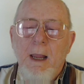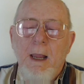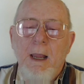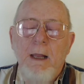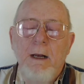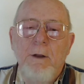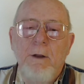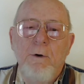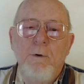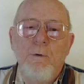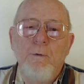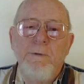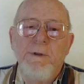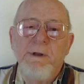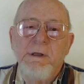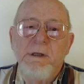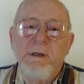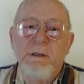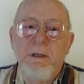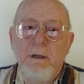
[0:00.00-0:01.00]
Hello,
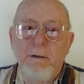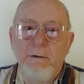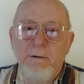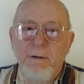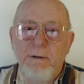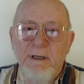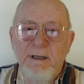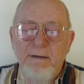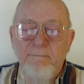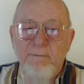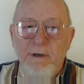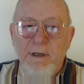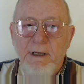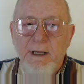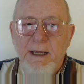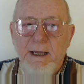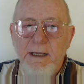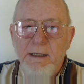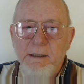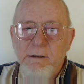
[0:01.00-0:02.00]
this is Dr. David
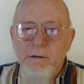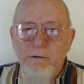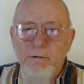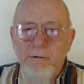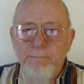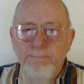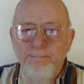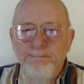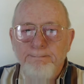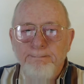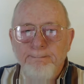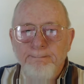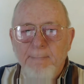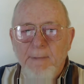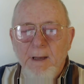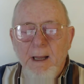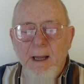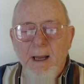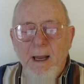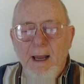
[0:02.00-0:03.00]
Kaiser.
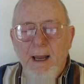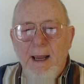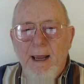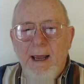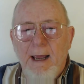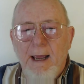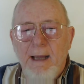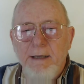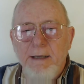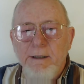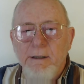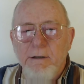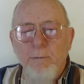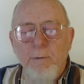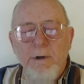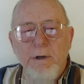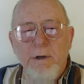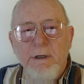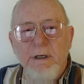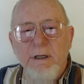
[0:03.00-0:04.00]
I just
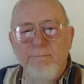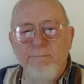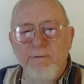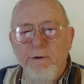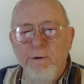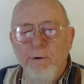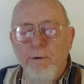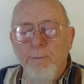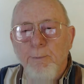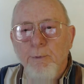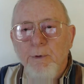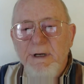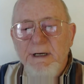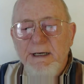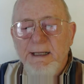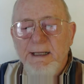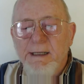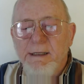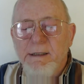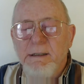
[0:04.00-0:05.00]
wanted to give a little
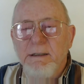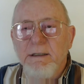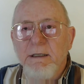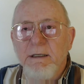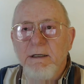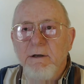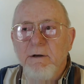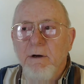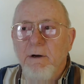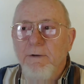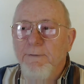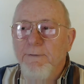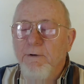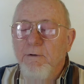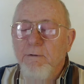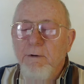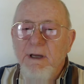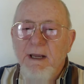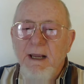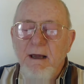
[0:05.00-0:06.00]
pre-lesson here on the
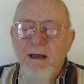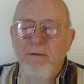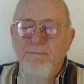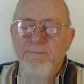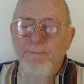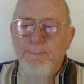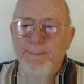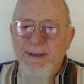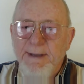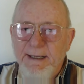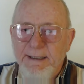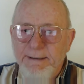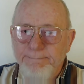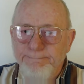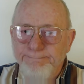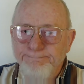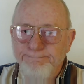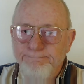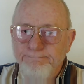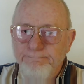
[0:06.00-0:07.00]
Greek alphabet,
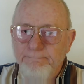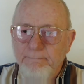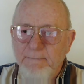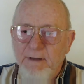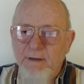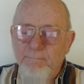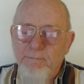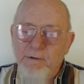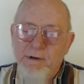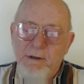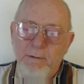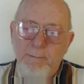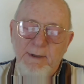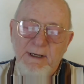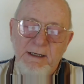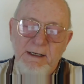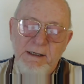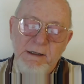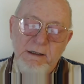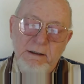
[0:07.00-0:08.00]
give you some
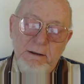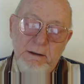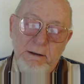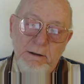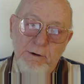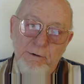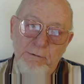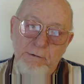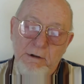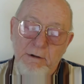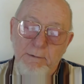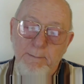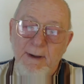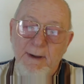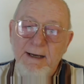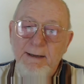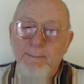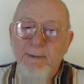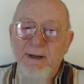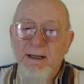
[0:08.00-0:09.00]
hints and clues that
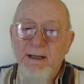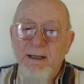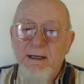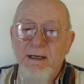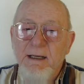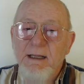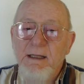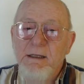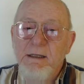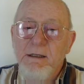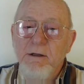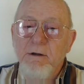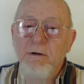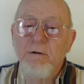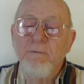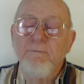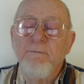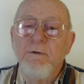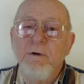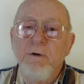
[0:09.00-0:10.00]
might make it easier
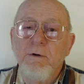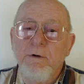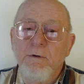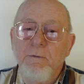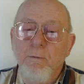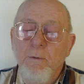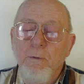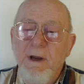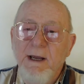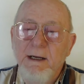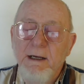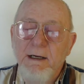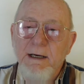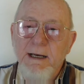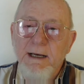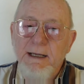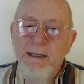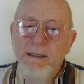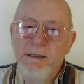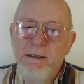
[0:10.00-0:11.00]
for you to
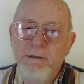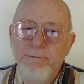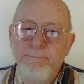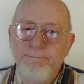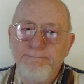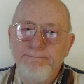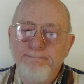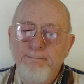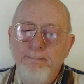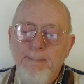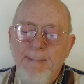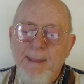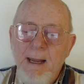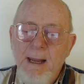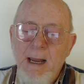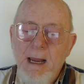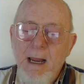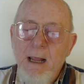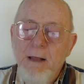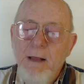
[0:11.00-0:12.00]
recognize them.
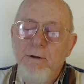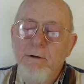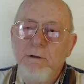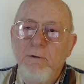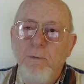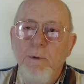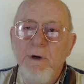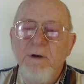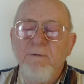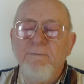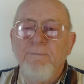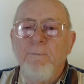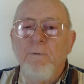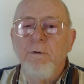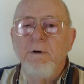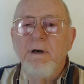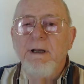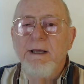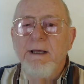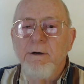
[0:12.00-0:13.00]
There's
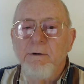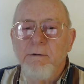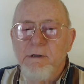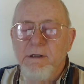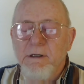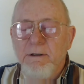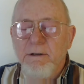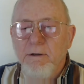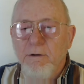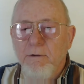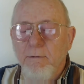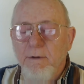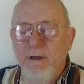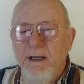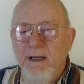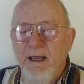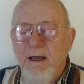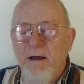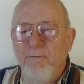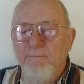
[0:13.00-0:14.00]
24 letters in the
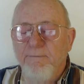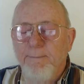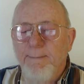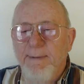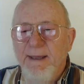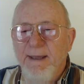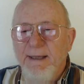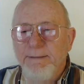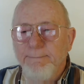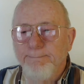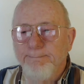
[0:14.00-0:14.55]
Greek alphabet,